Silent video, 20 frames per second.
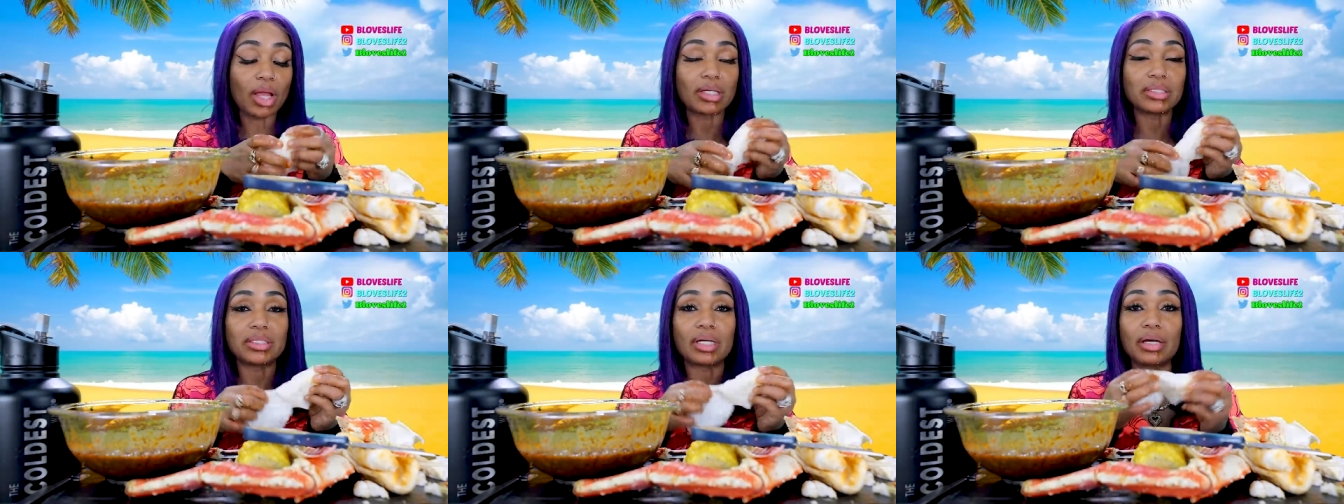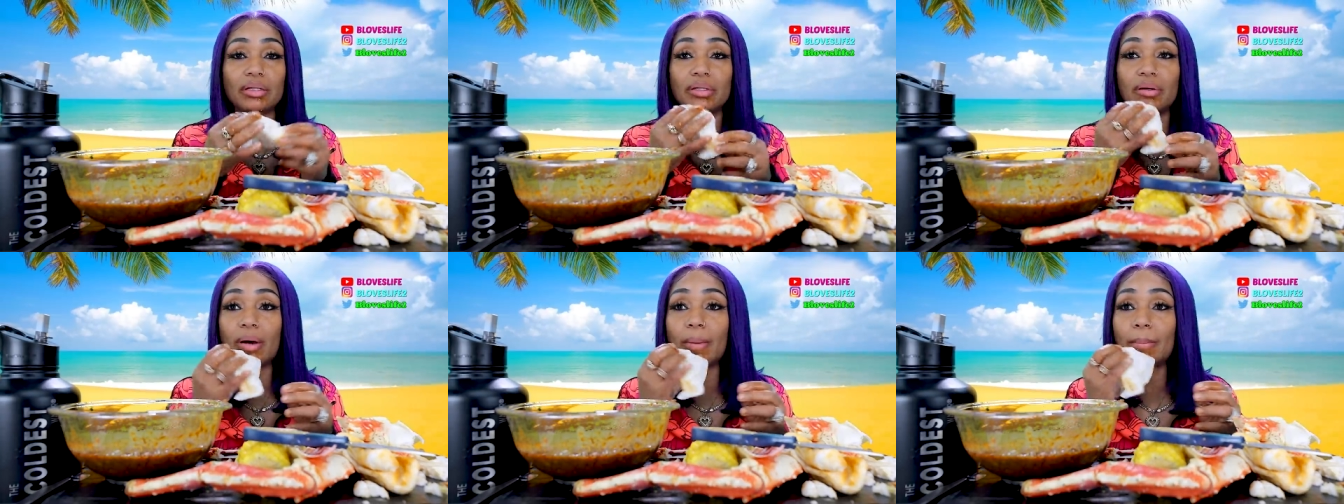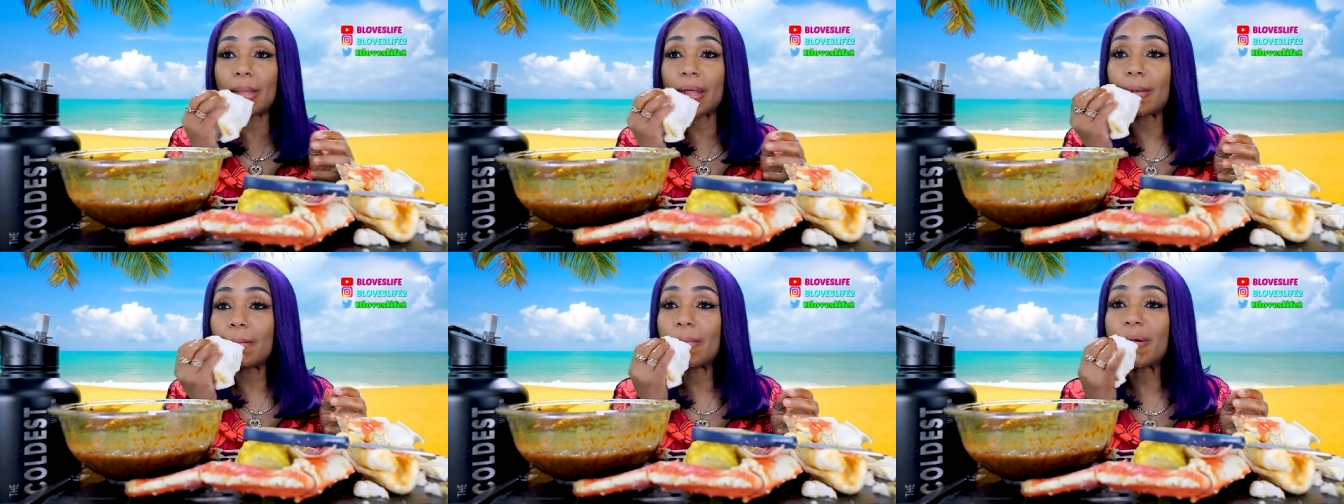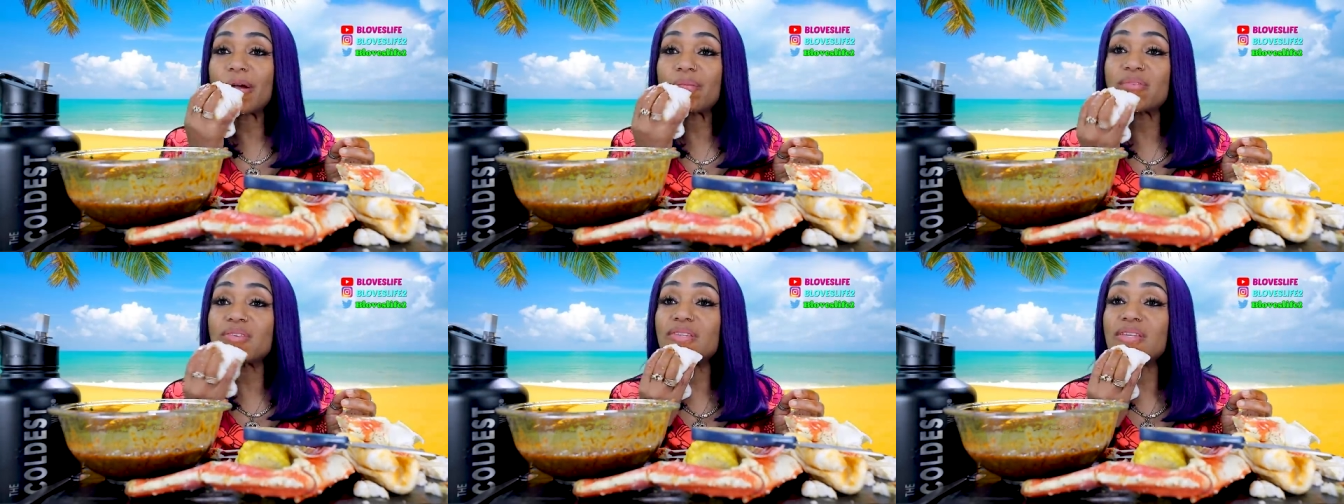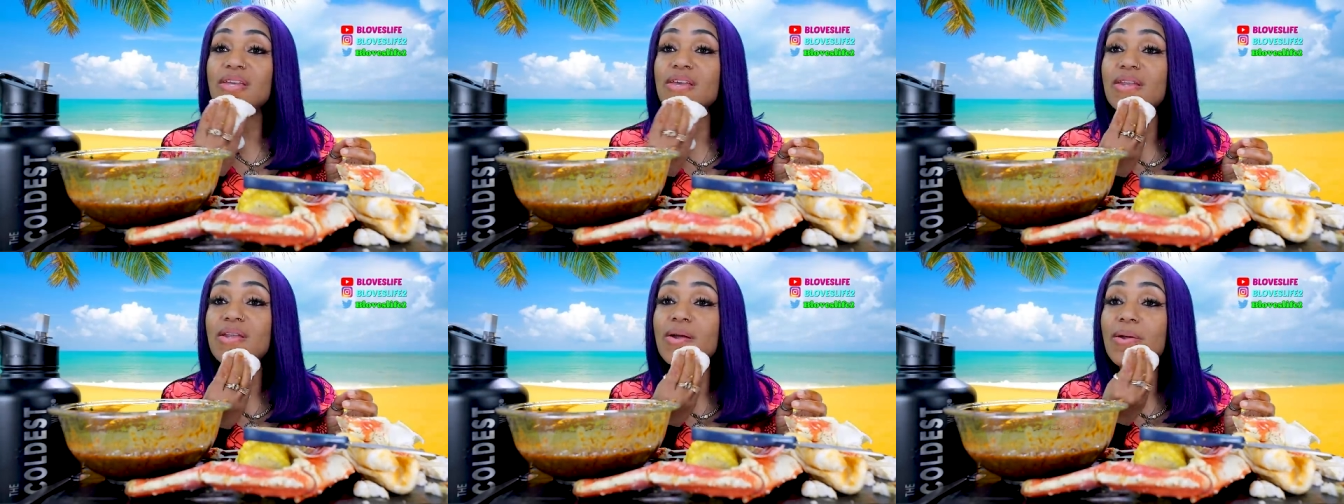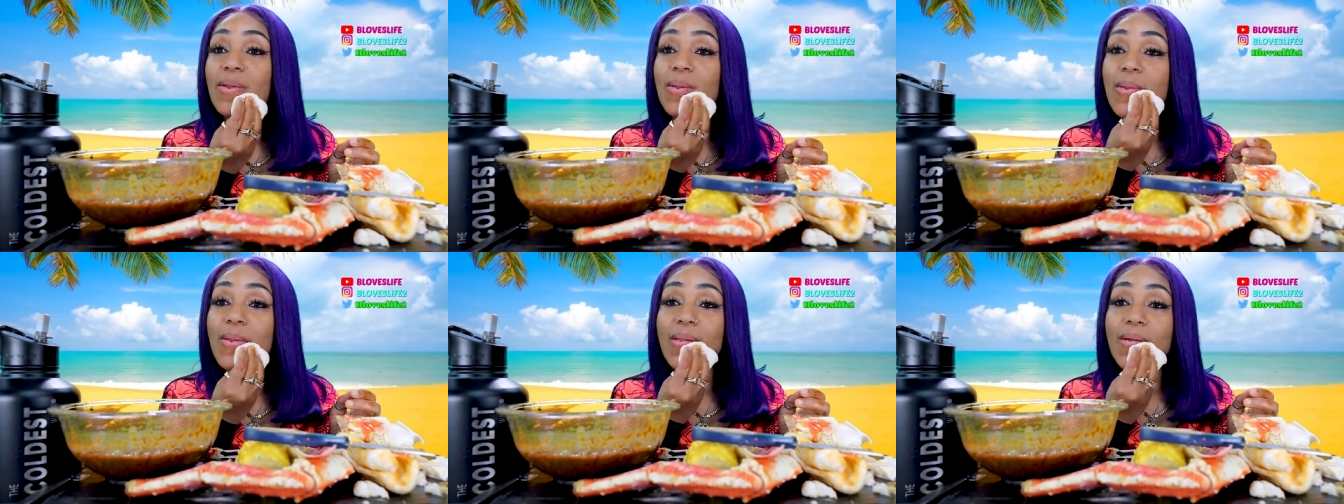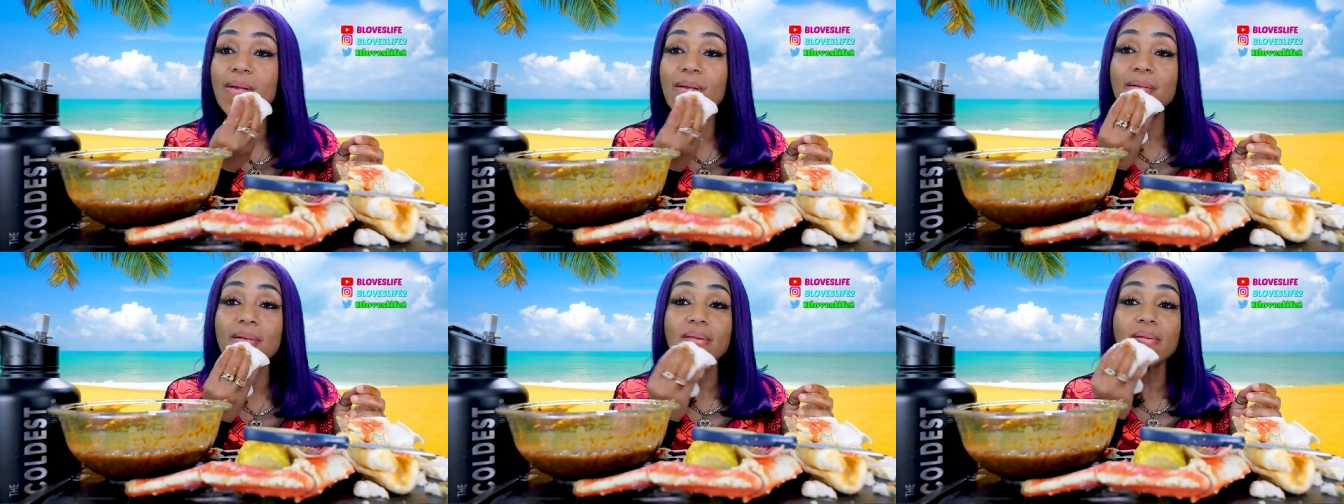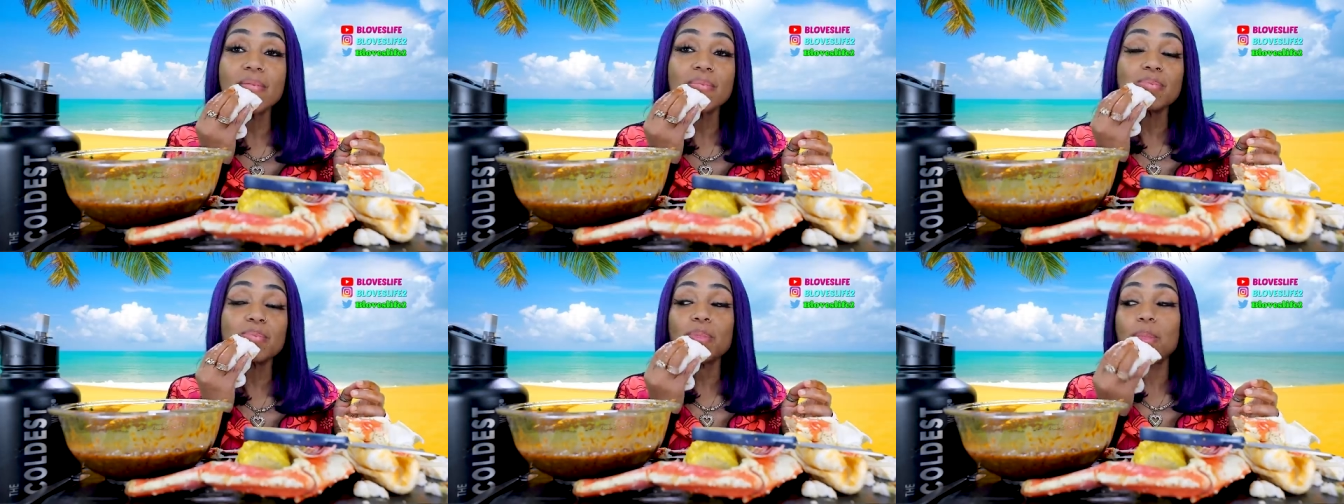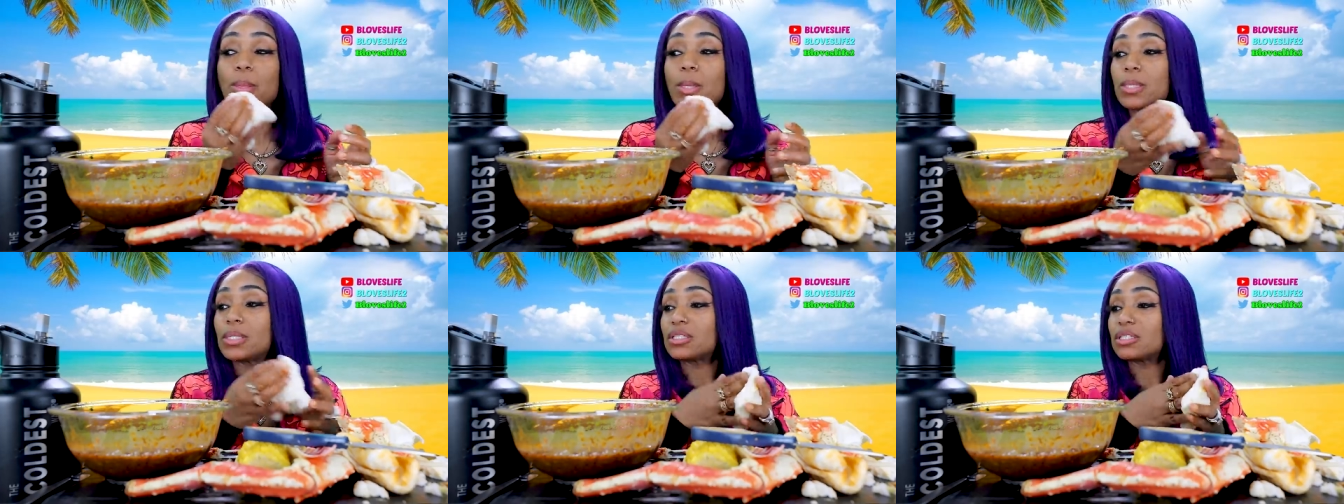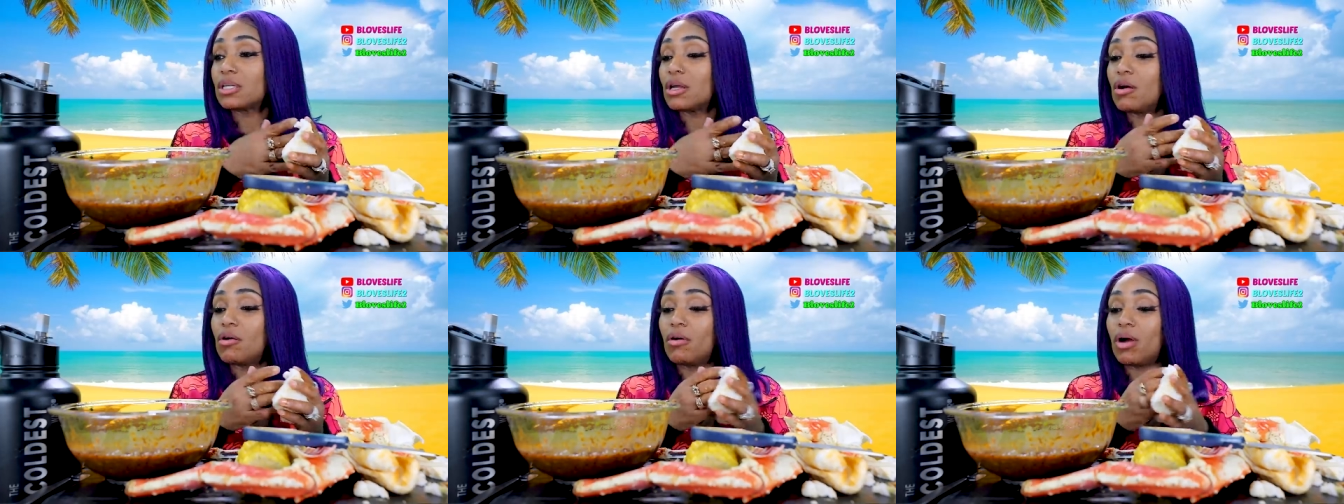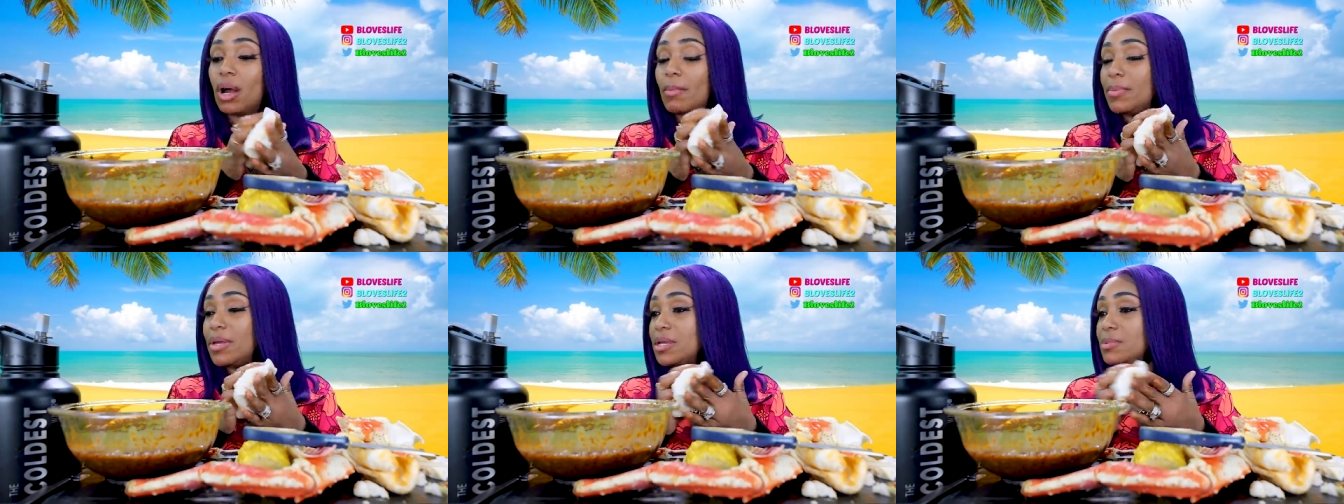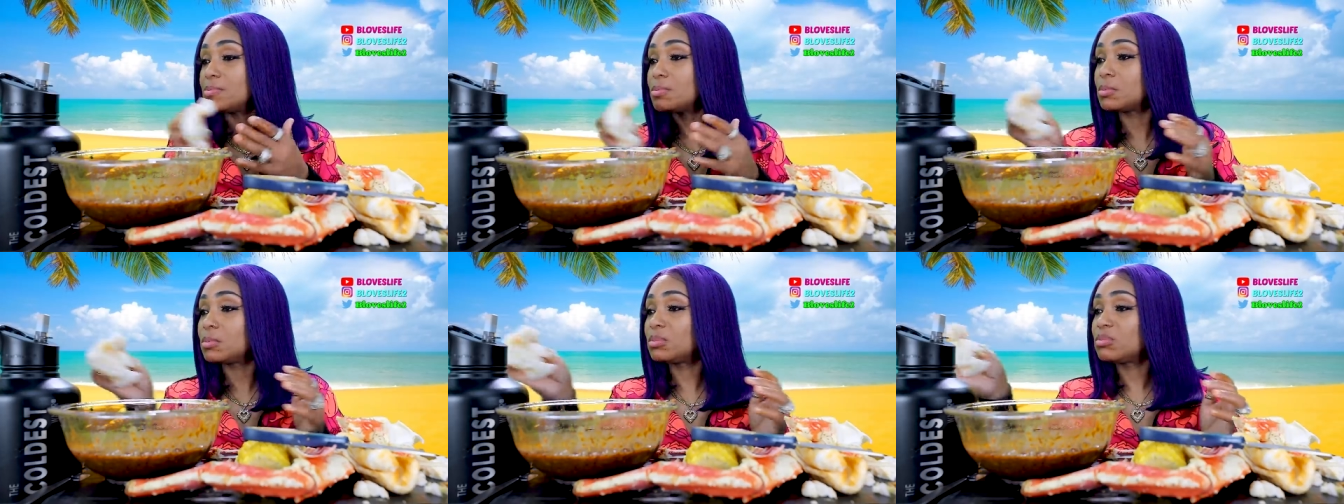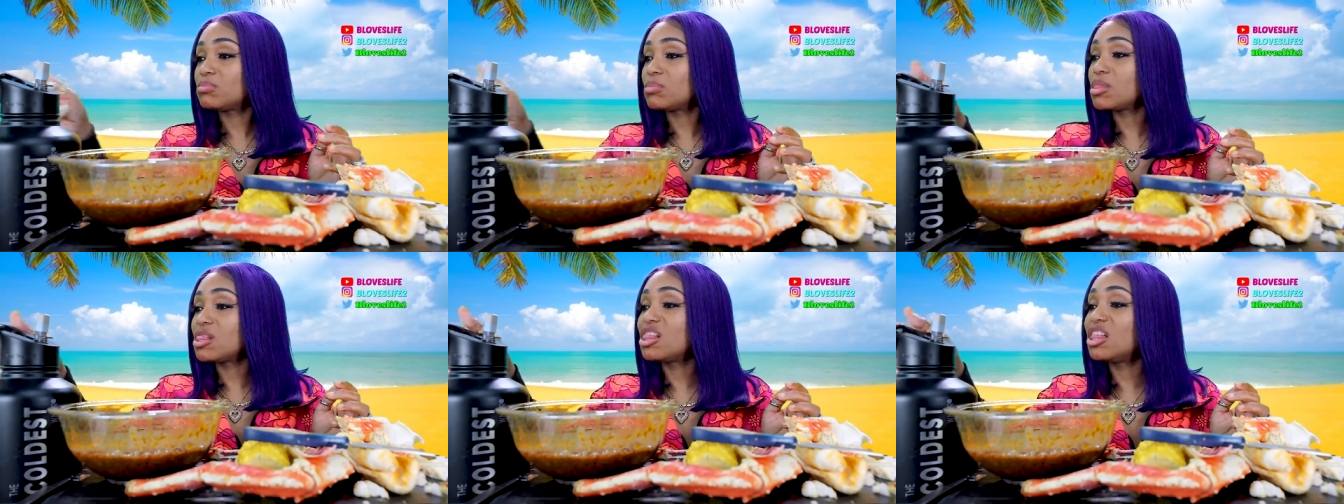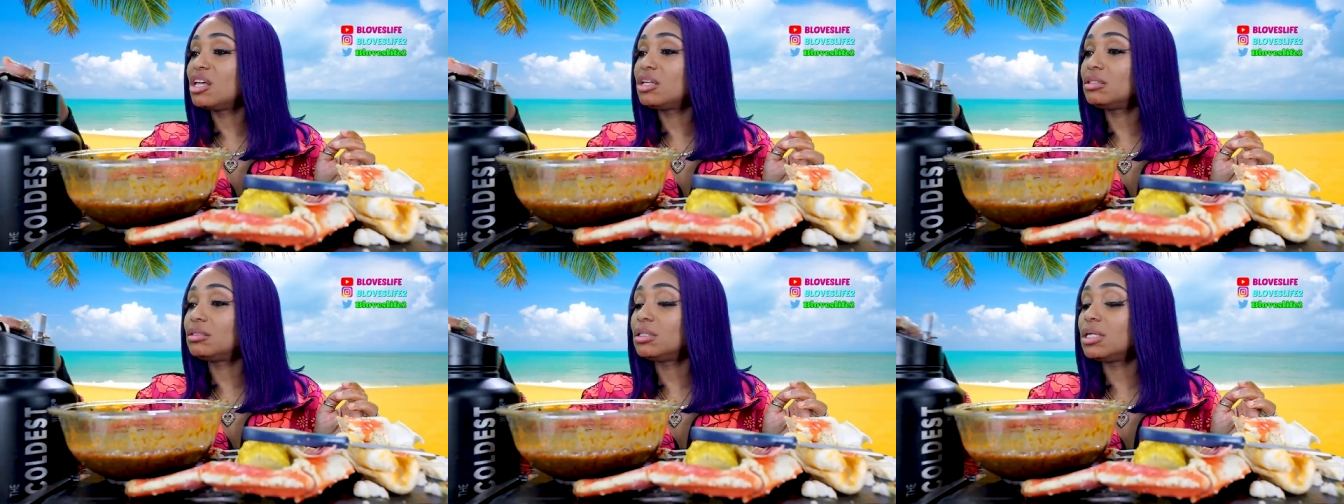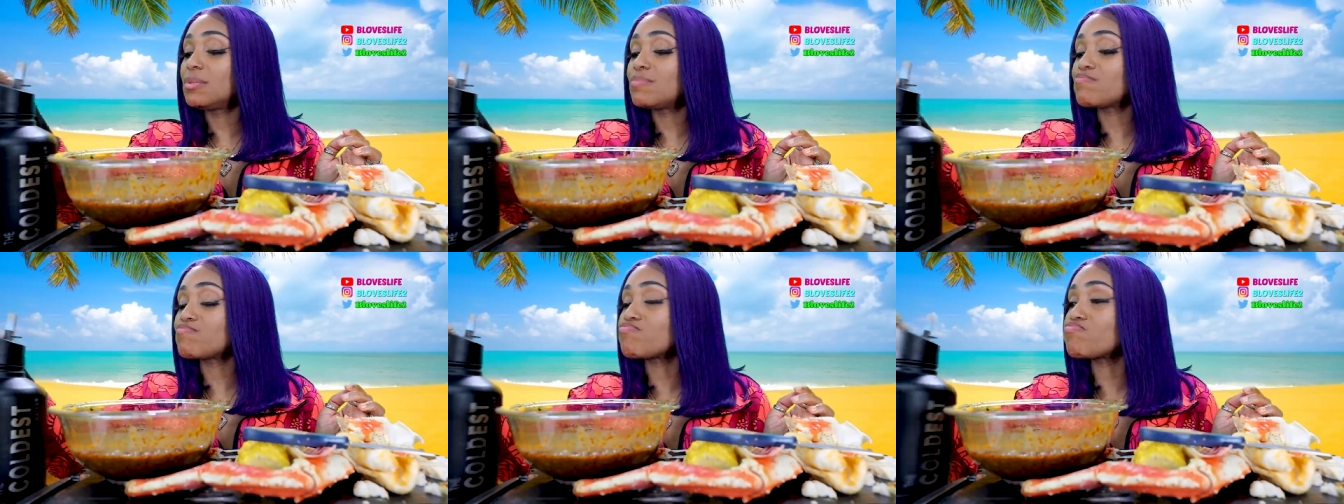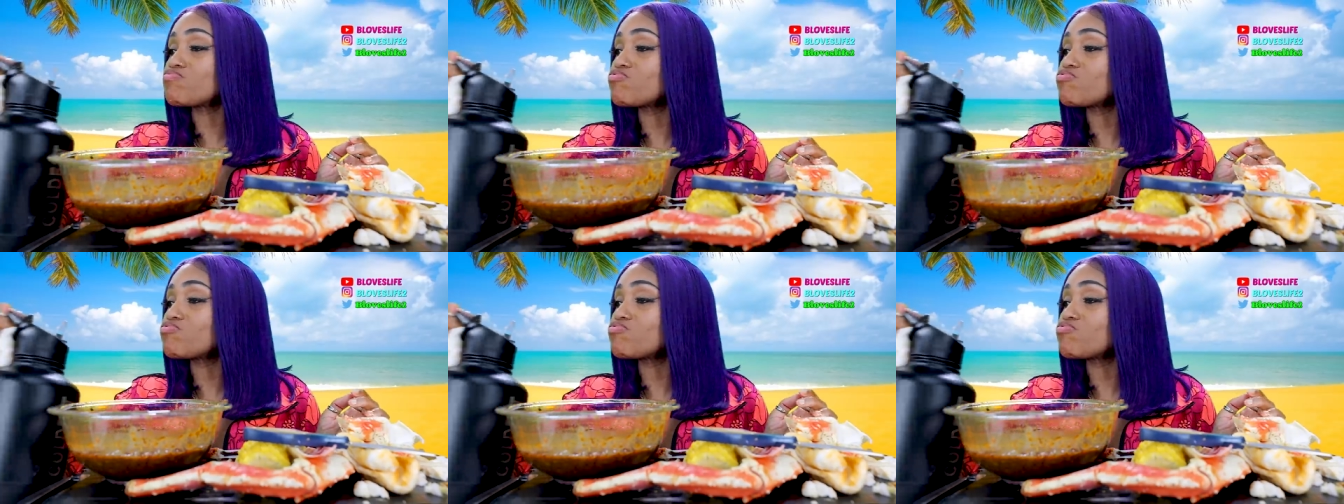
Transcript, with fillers: Y'all know I'm not a breakfast eater. So I've been literally